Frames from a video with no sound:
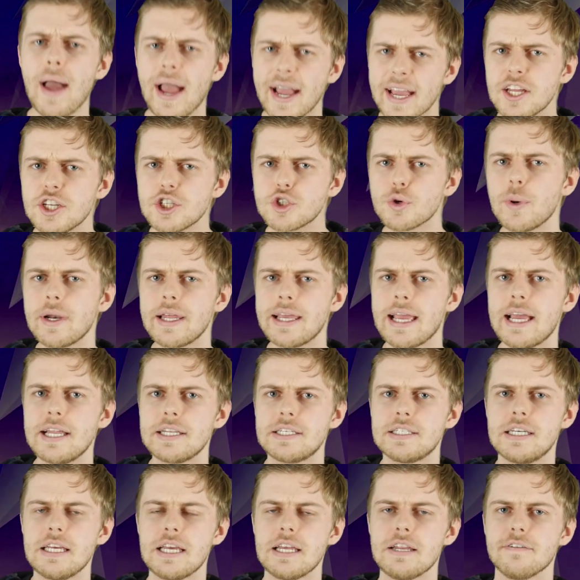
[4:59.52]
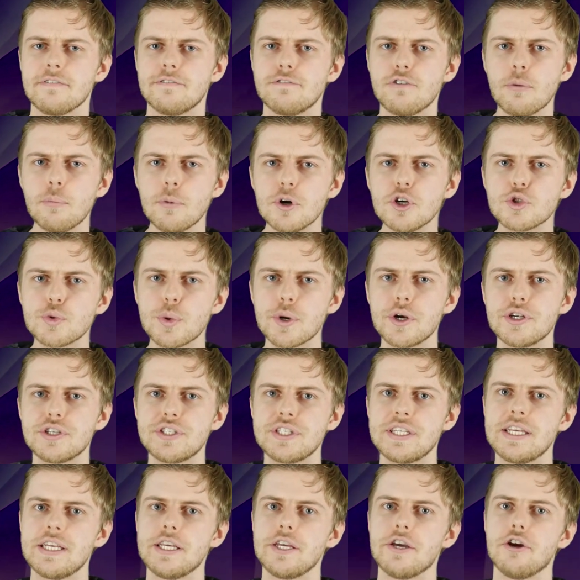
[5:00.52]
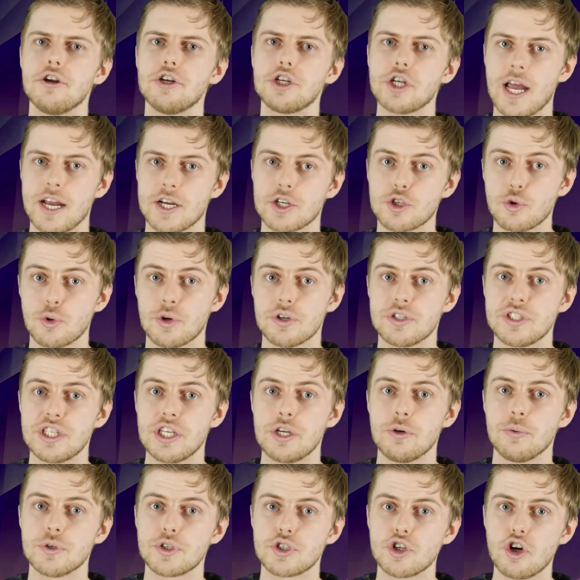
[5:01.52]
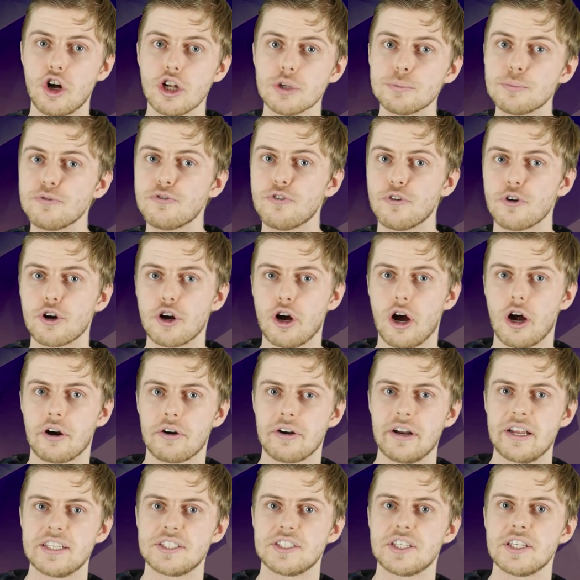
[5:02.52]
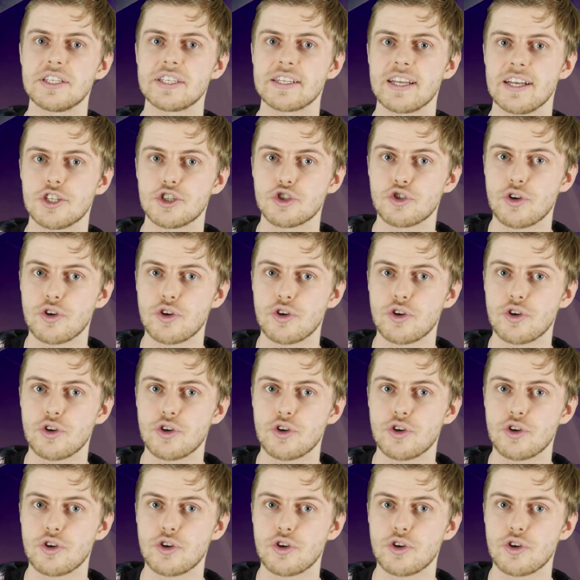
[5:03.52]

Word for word: Back in 2018, former Twitter CEO Jack Dorsey was called before Congress to discuss